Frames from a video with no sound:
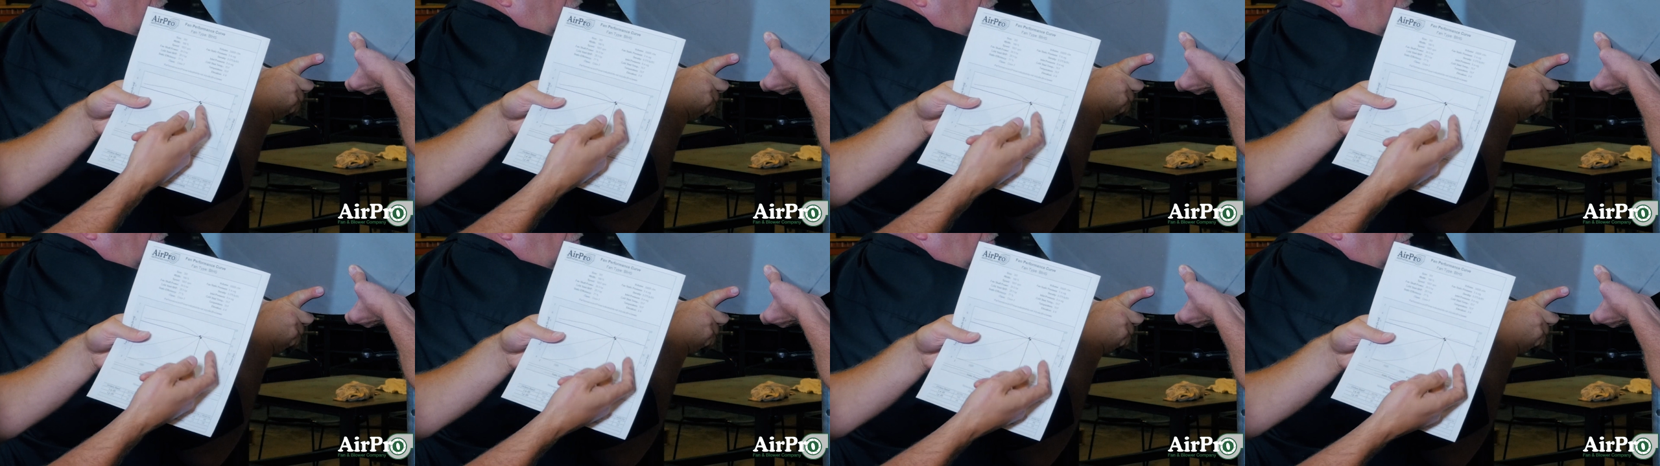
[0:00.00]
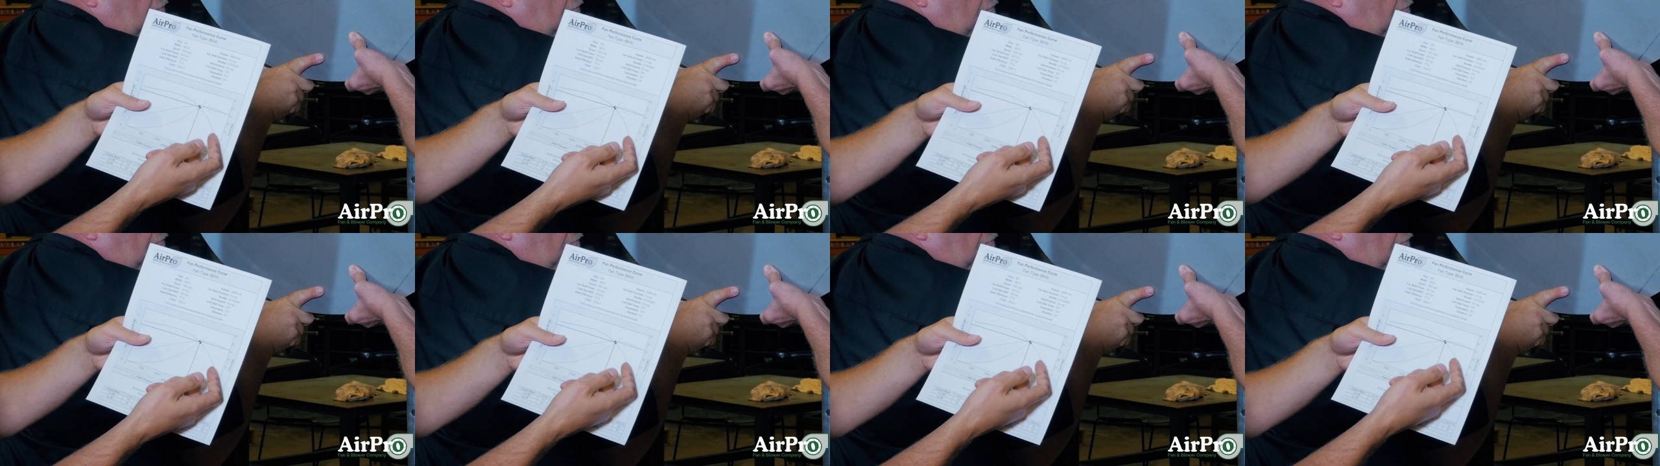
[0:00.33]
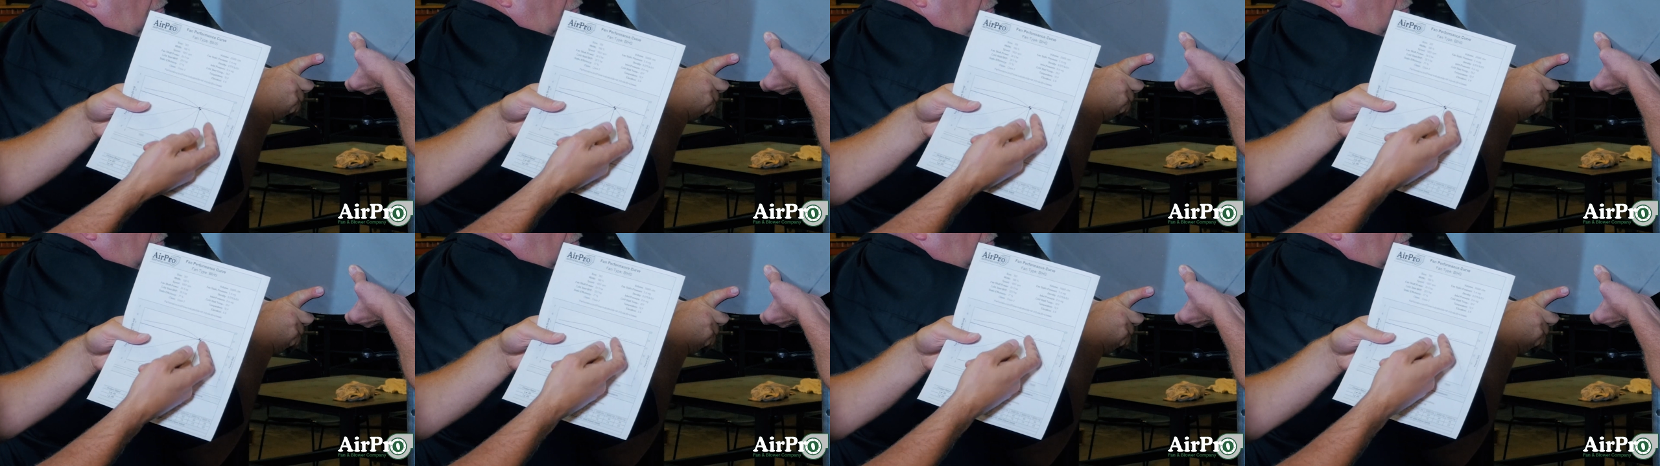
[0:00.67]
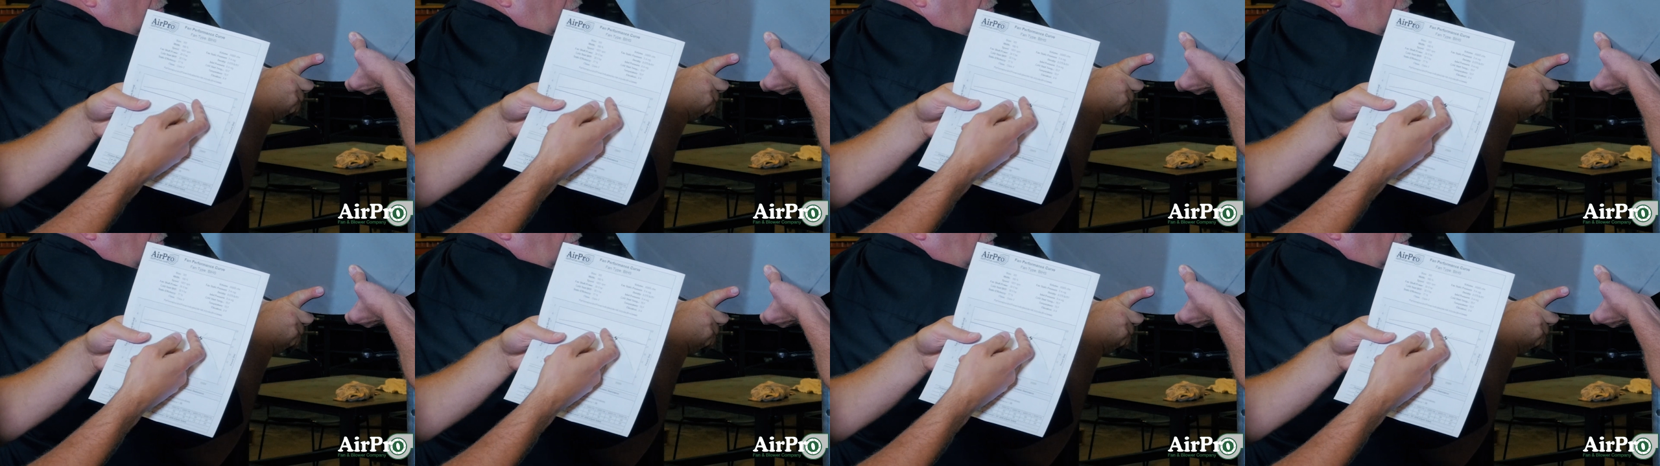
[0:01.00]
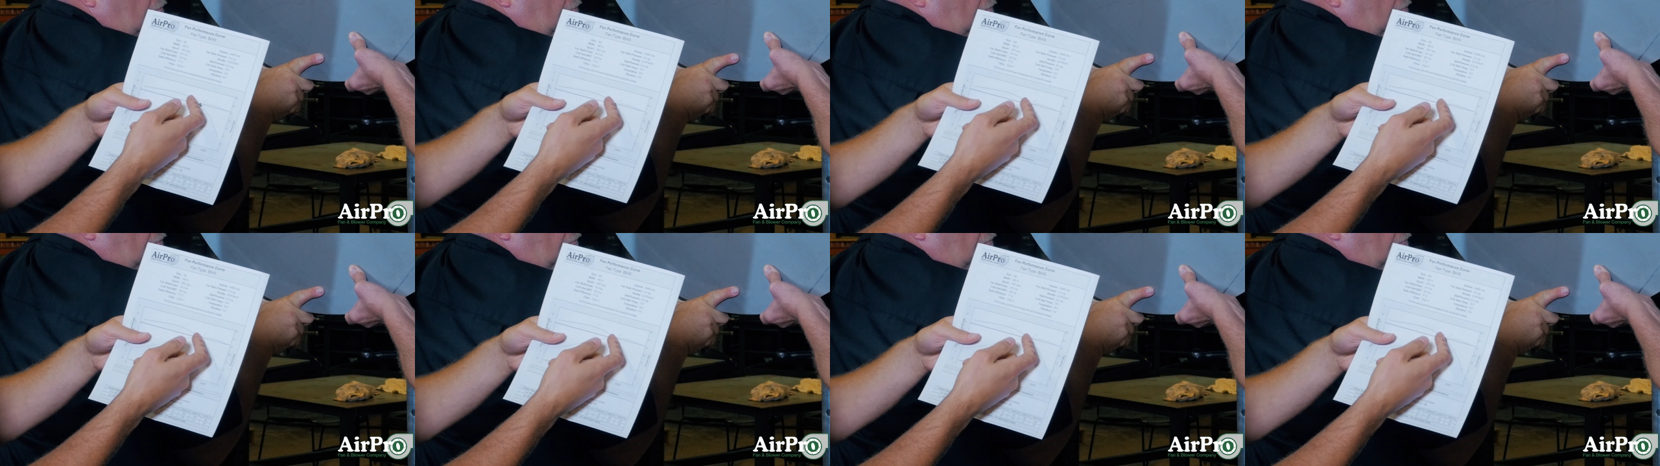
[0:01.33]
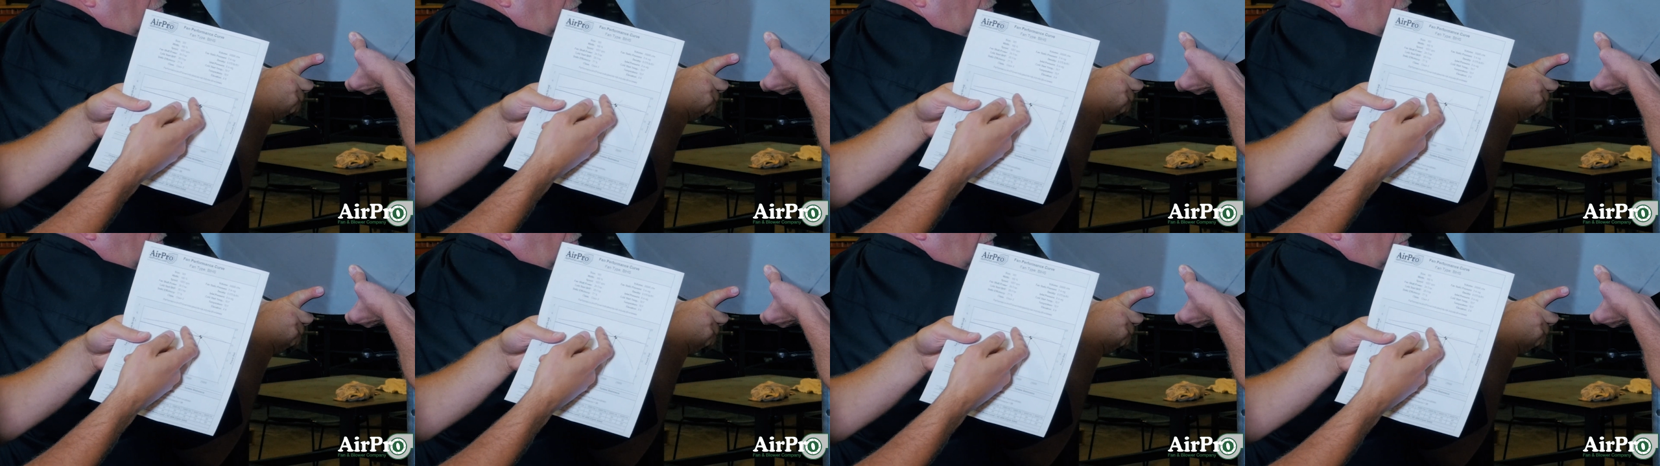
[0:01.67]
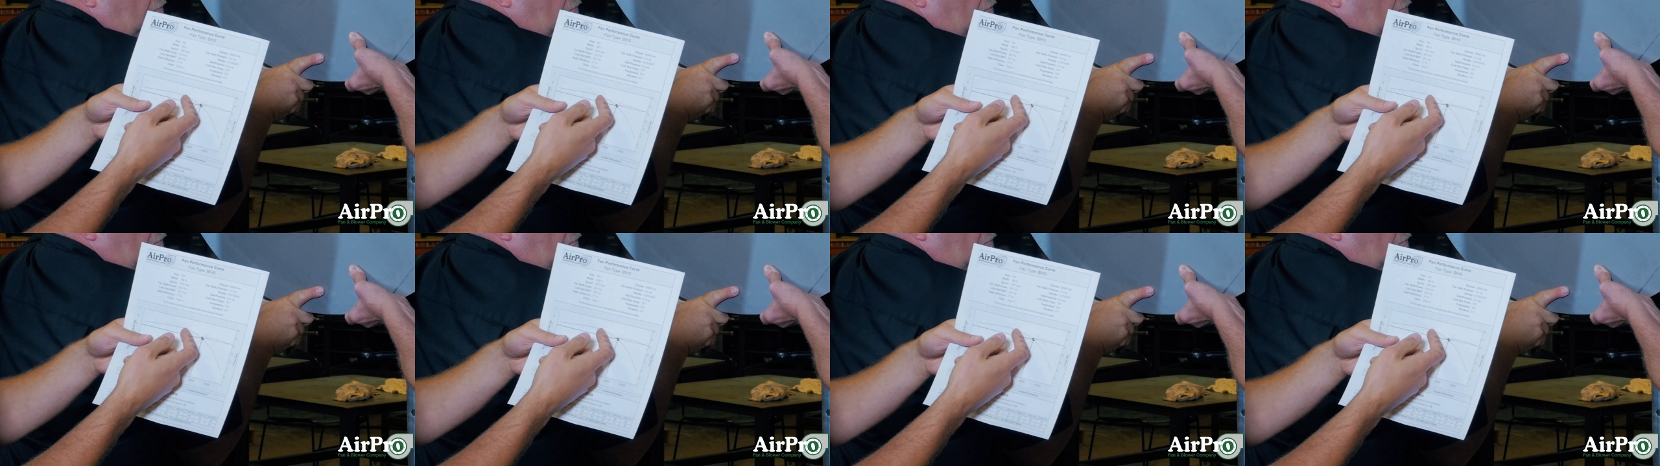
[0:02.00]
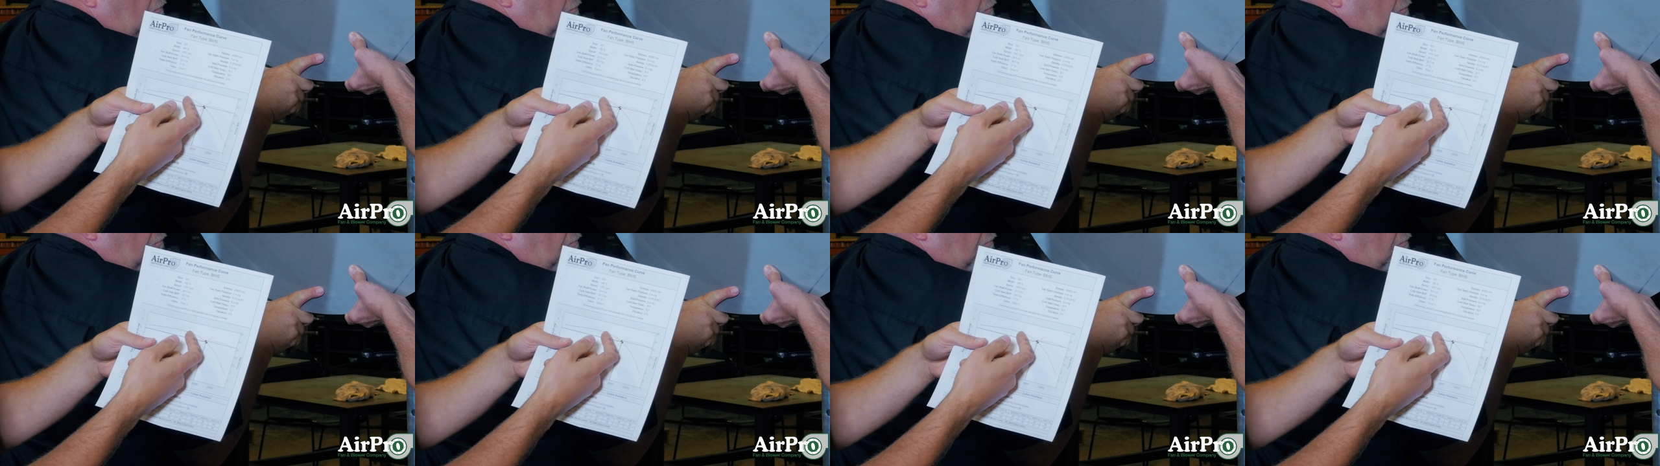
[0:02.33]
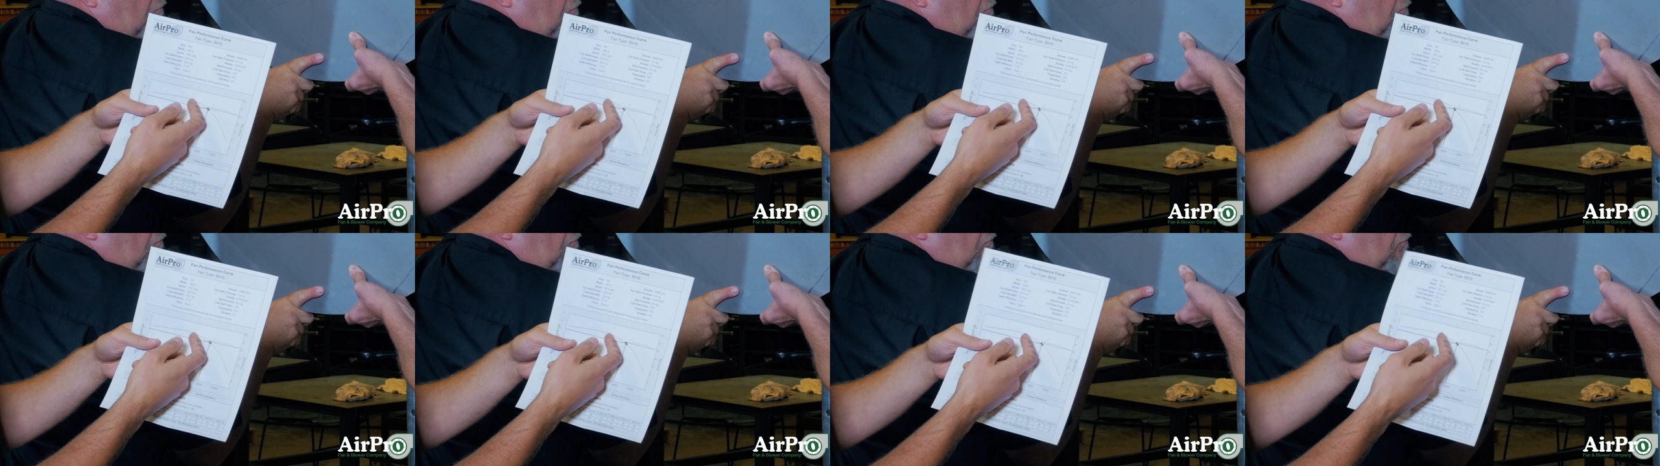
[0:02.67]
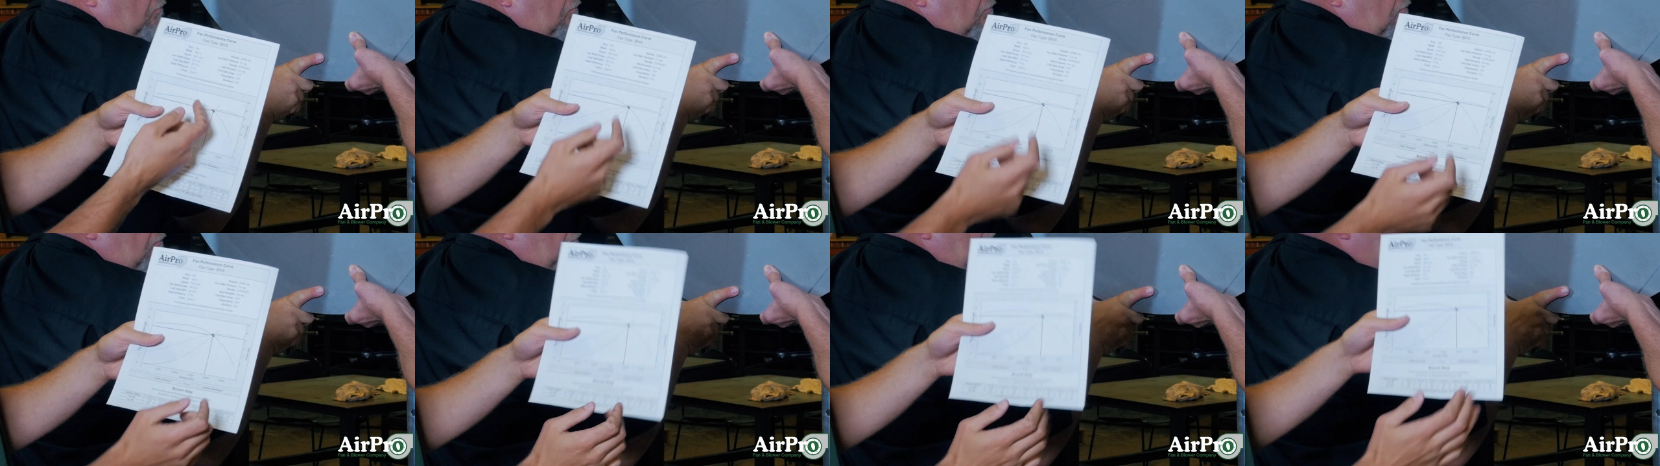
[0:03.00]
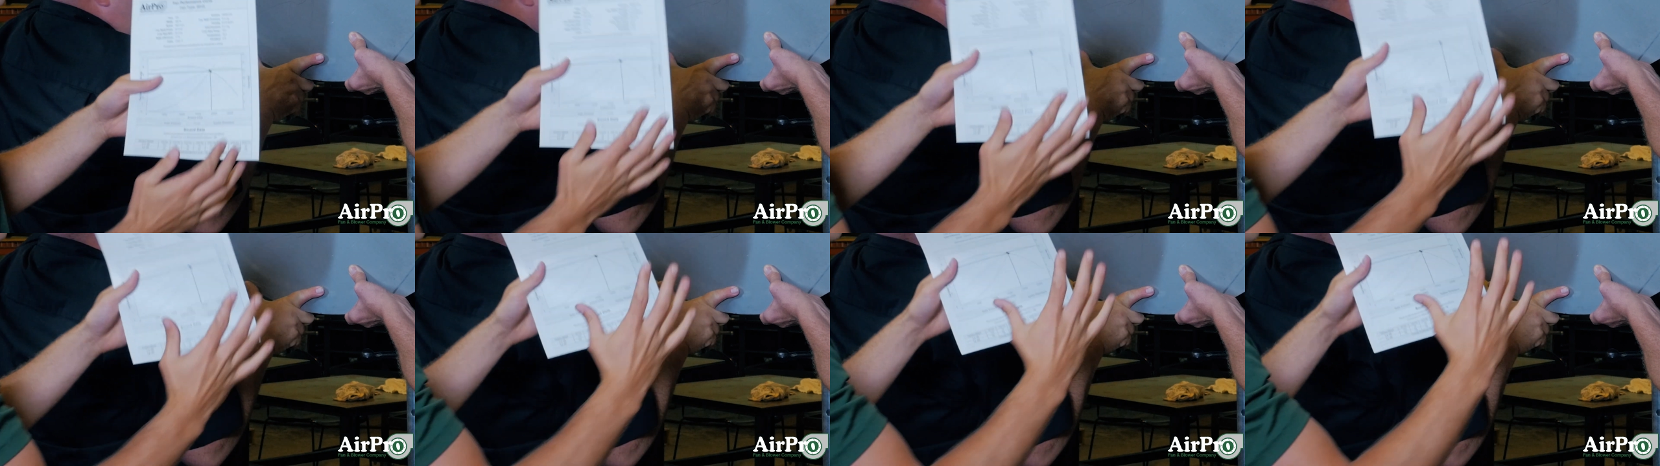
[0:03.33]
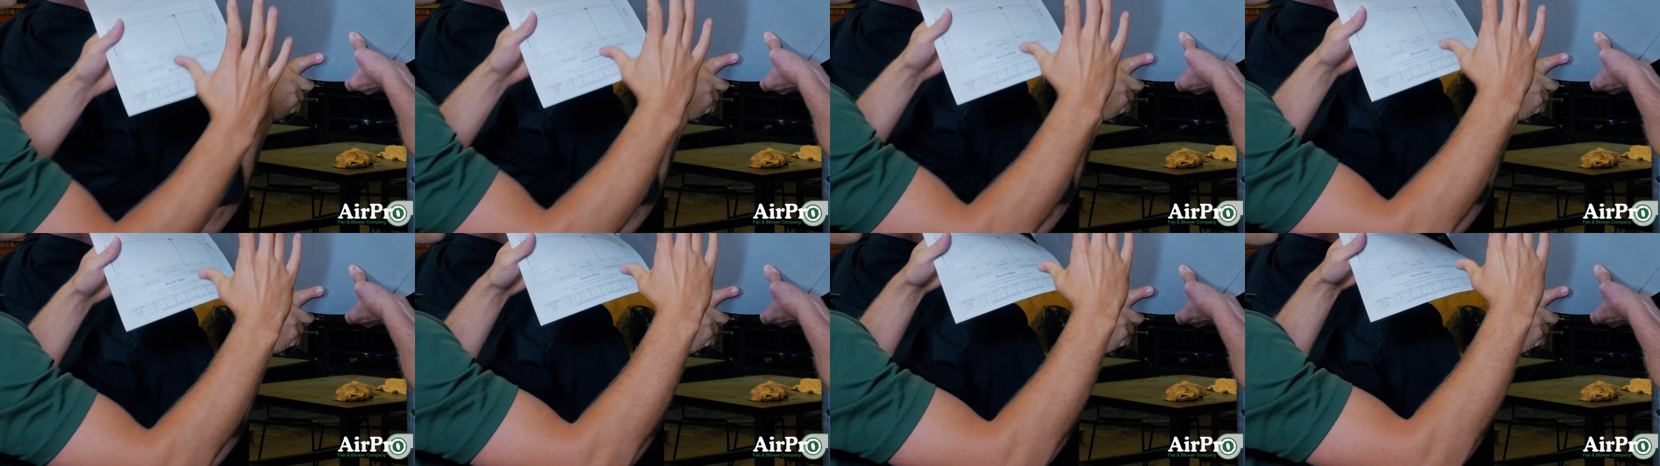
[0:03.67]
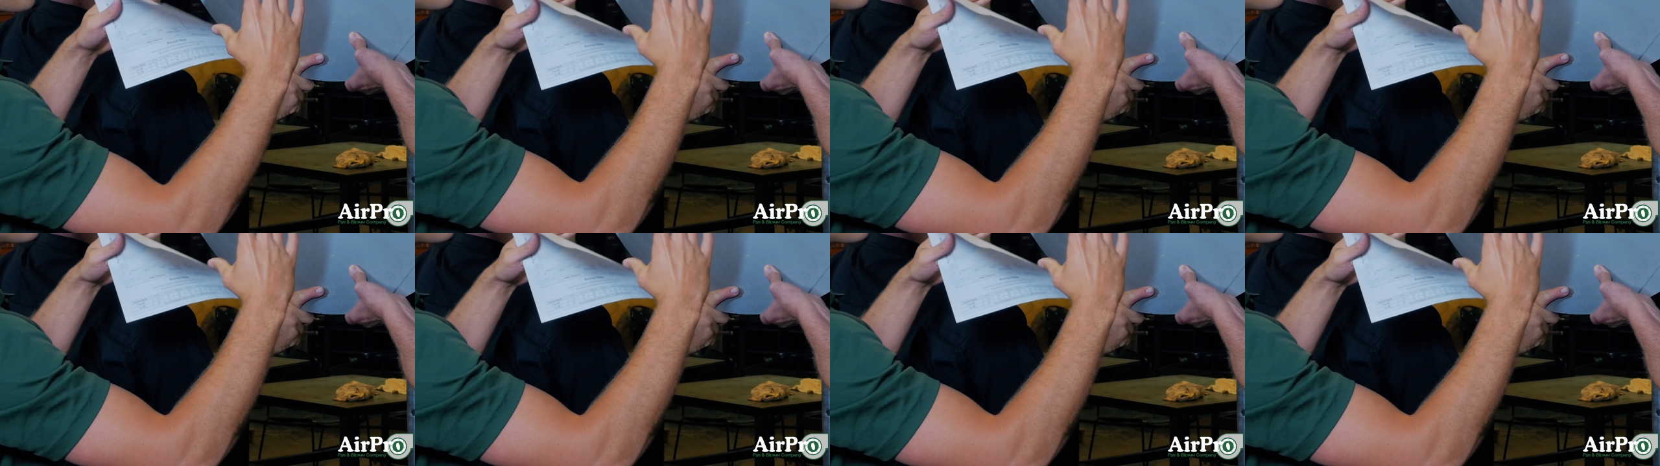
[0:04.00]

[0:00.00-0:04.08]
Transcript: No face is visible, so there are no lips to read.